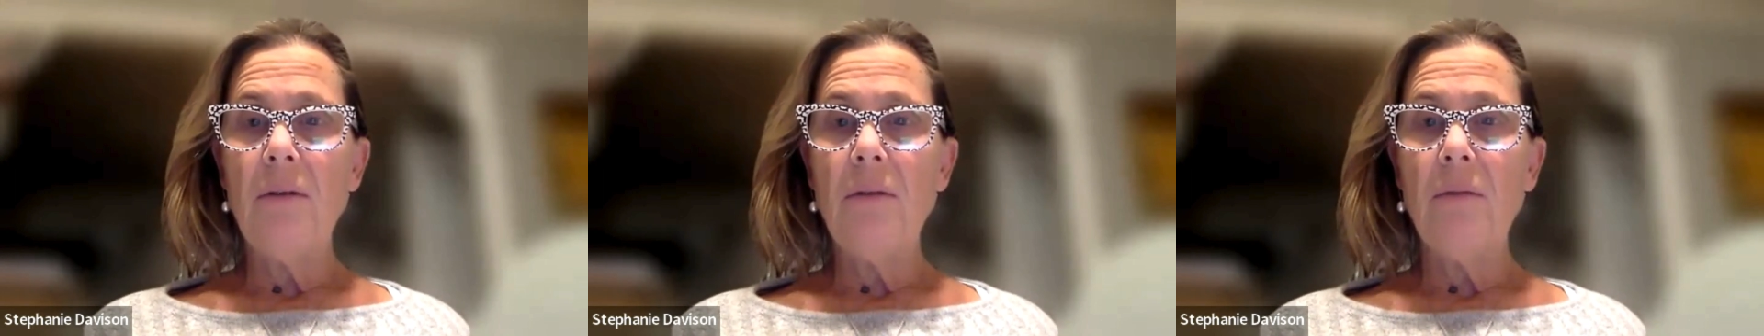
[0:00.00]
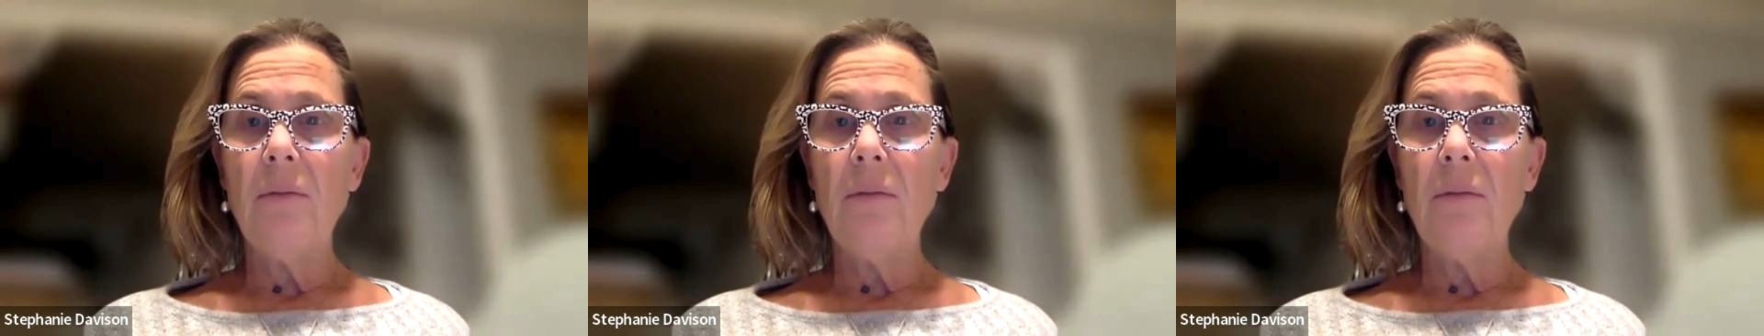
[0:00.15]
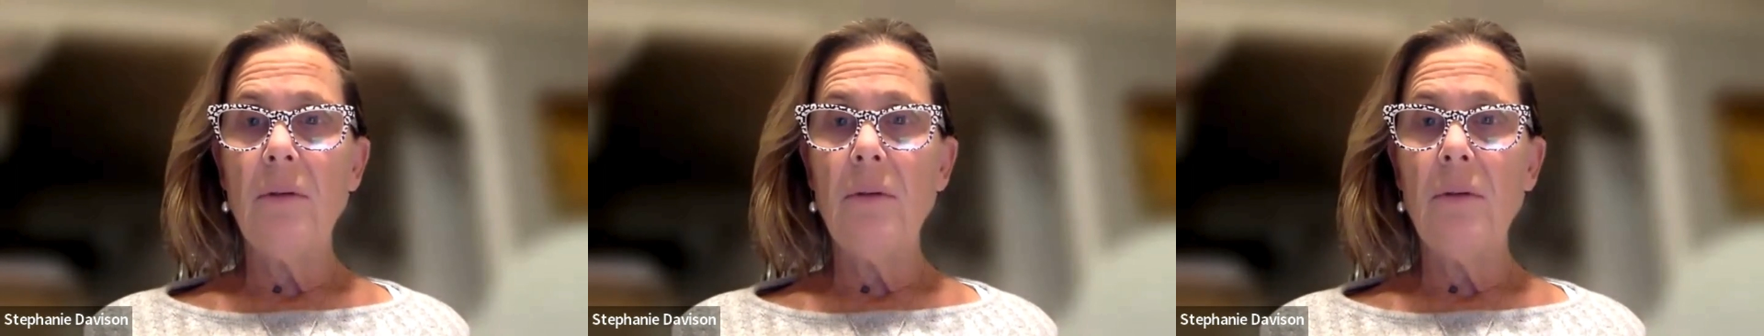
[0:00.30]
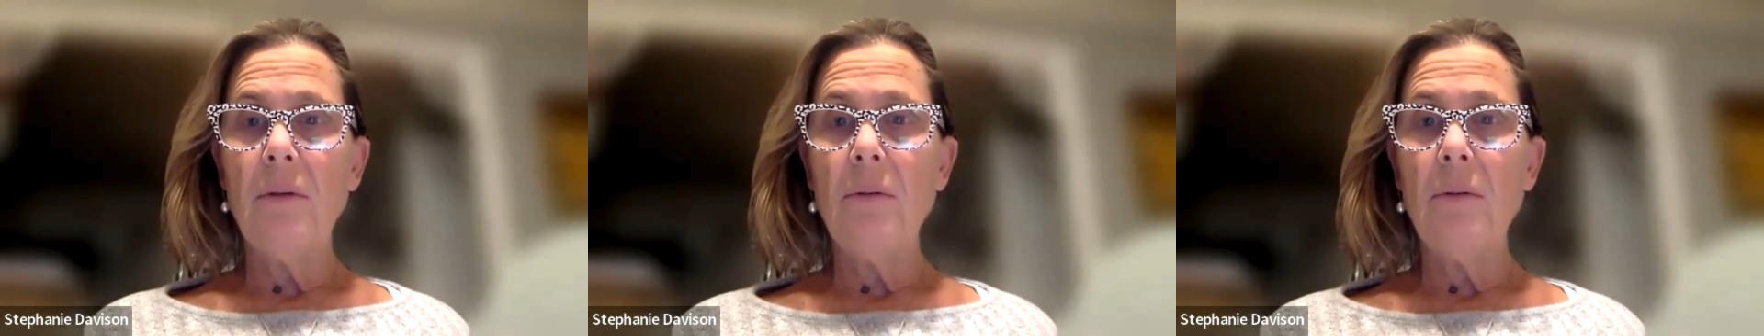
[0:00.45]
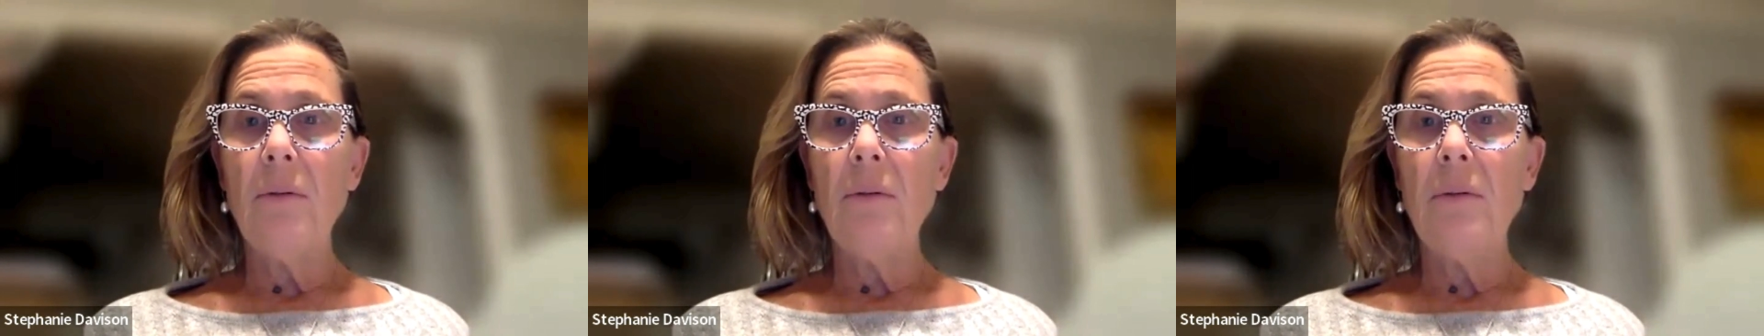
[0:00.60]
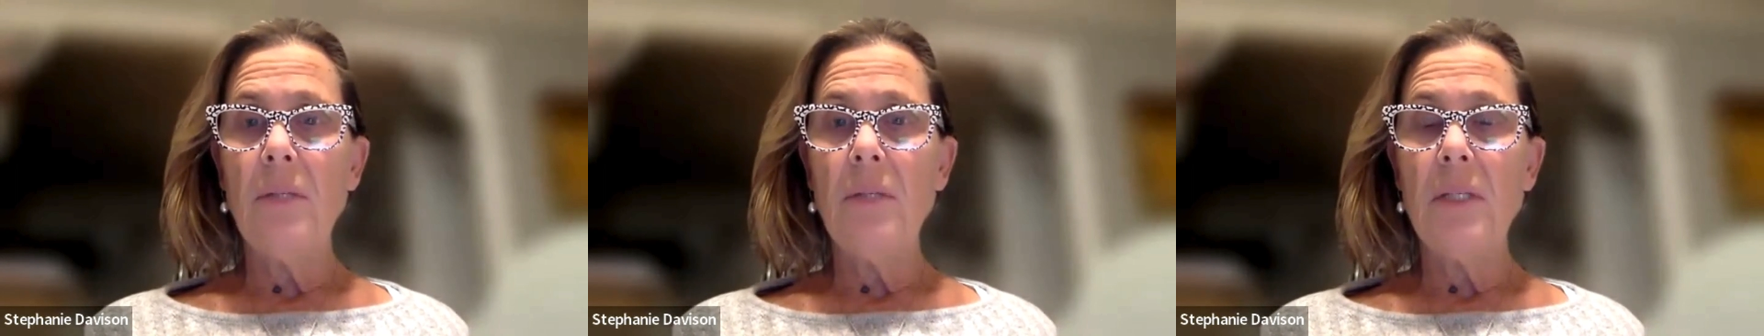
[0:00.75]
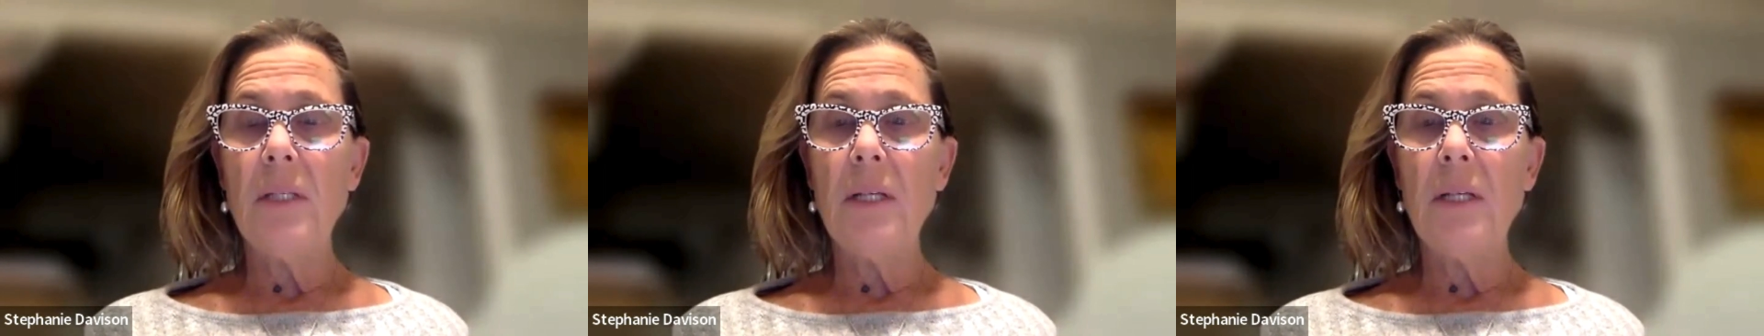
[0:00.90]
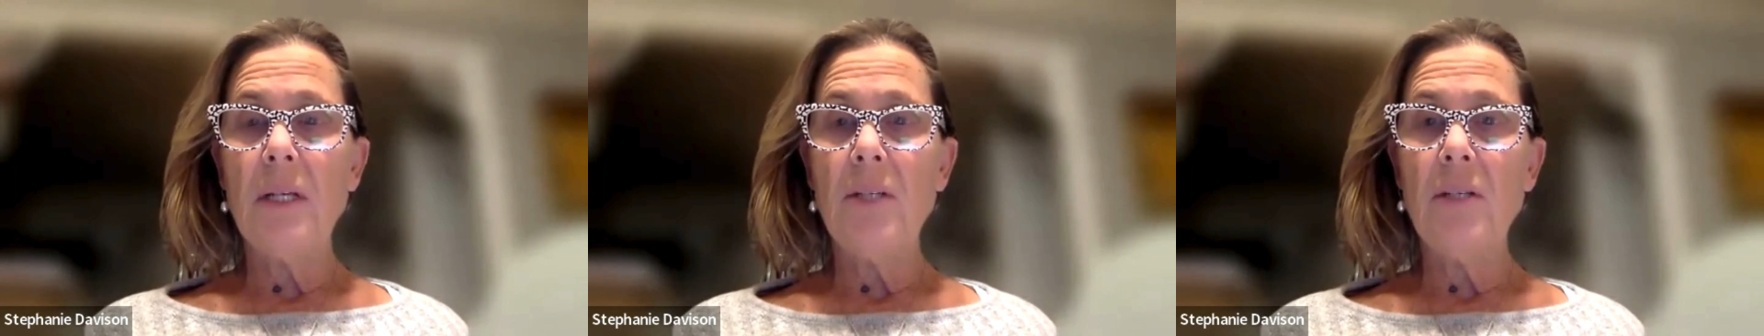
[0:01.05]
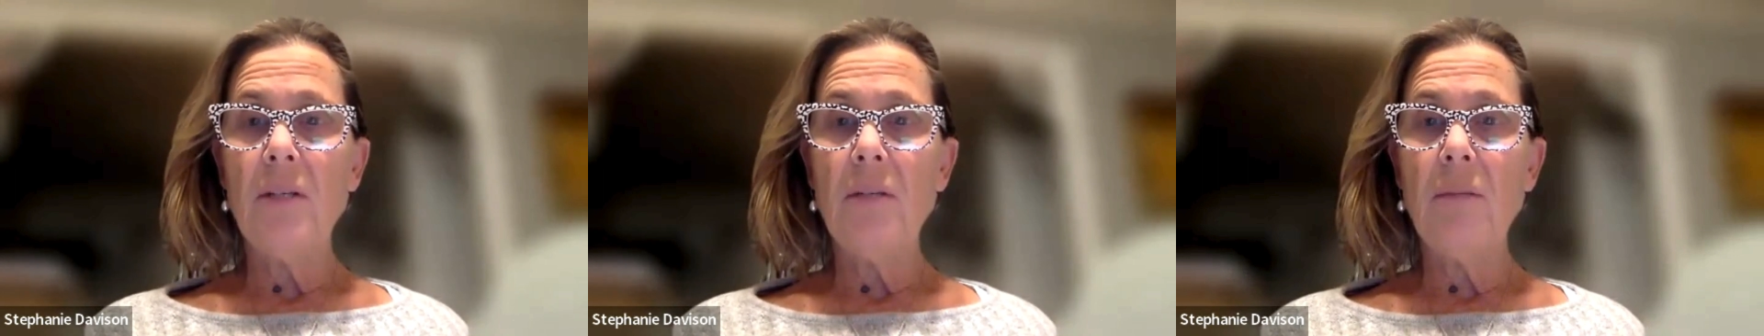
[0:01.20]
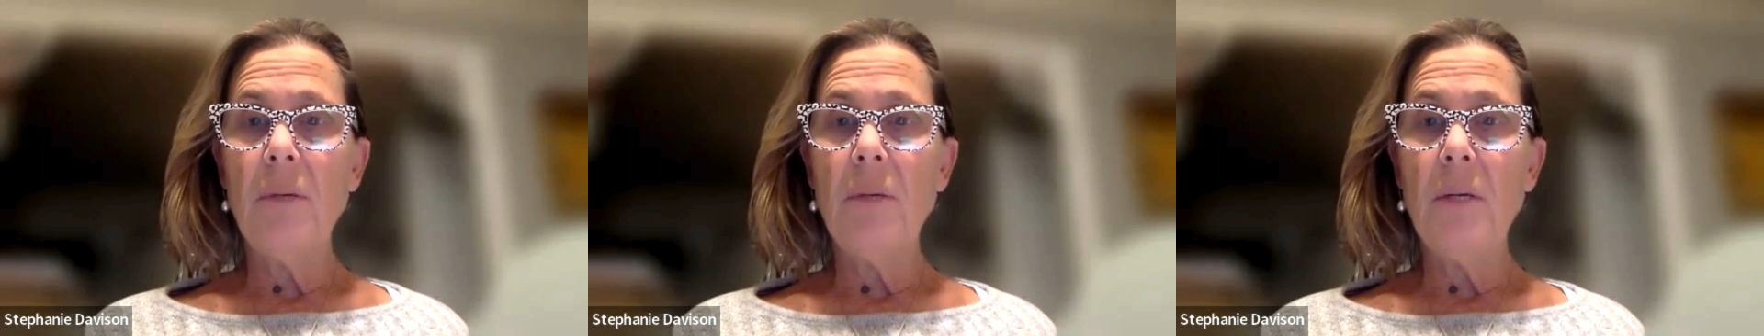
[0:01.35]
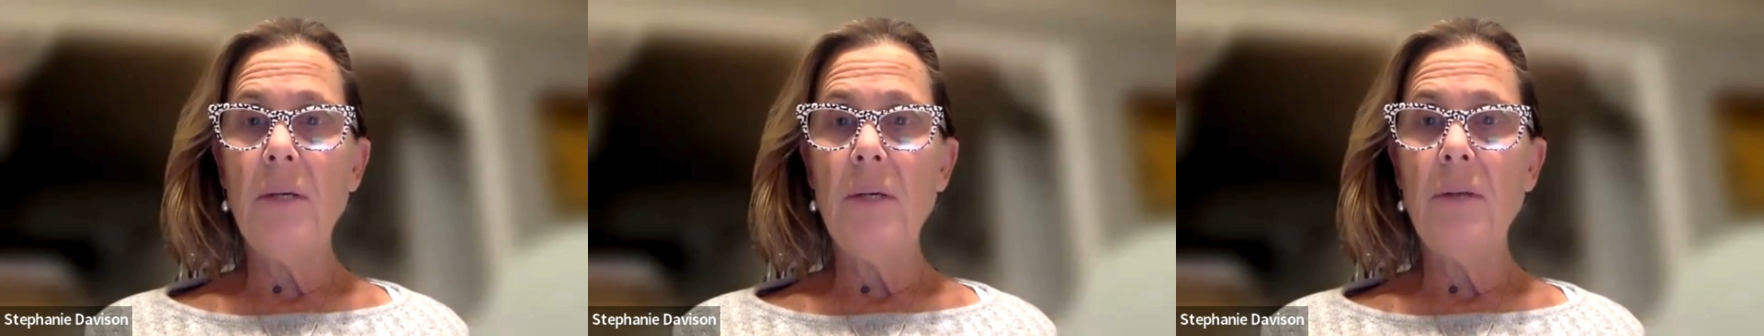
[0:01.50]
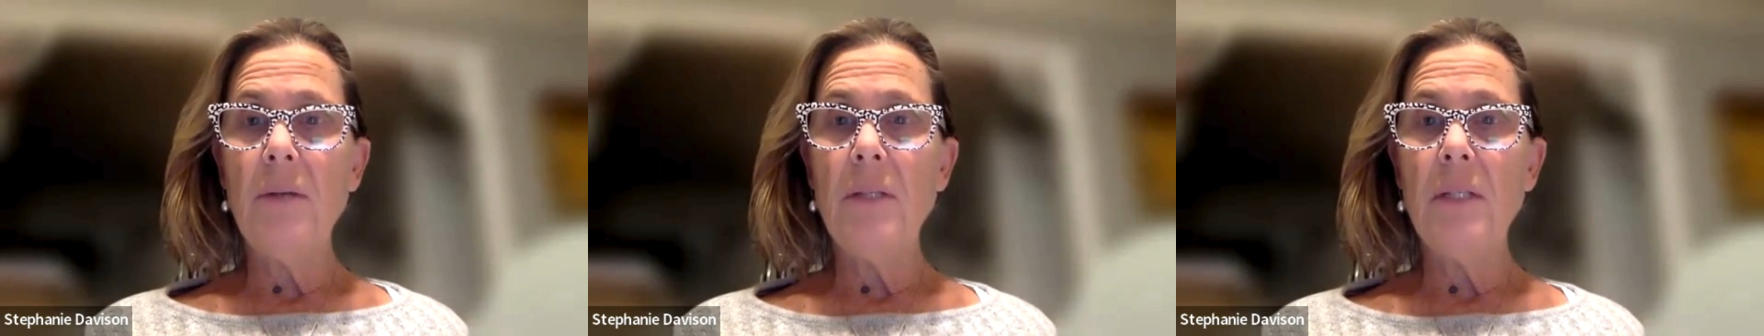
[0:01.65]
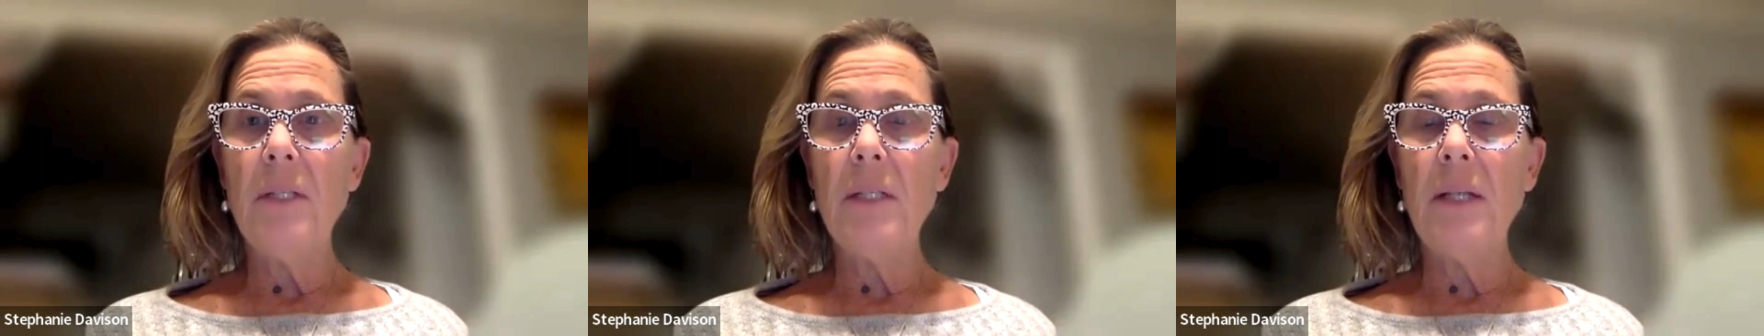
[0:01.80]
through discussion
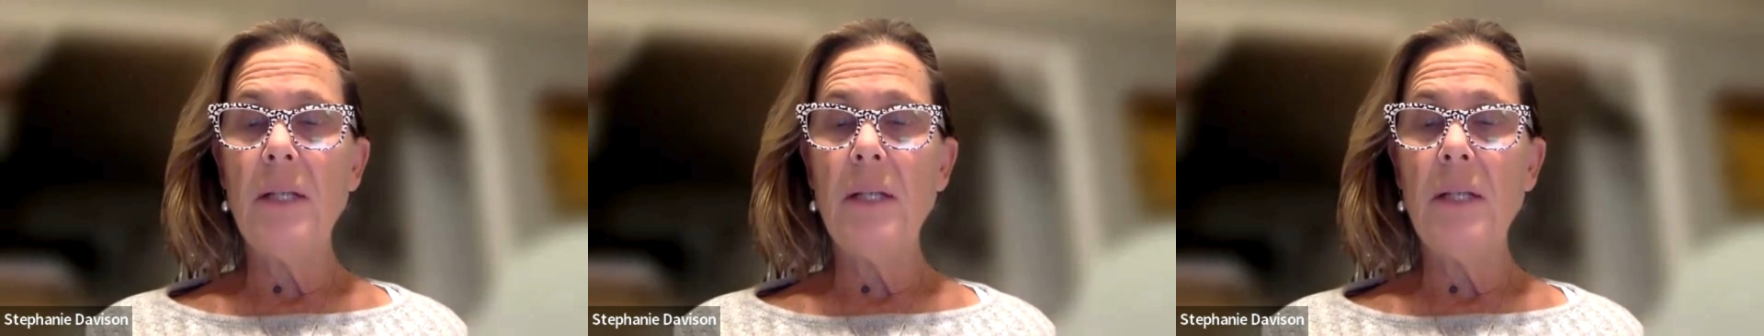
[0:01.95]
posts,